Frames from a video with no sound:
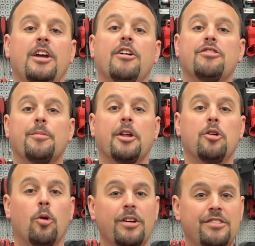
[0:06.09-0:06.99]
some of the
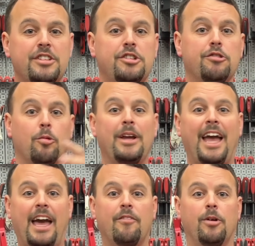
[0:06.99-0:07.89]
noise issues we
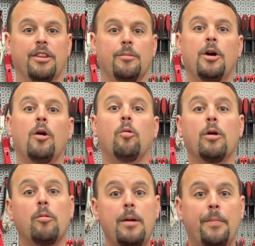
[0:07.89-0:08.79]
have with them
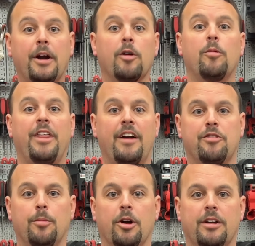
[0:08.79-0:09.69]
when we pair them with
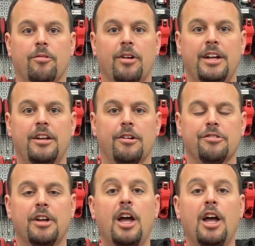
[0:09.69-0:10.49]
aftermarket radios.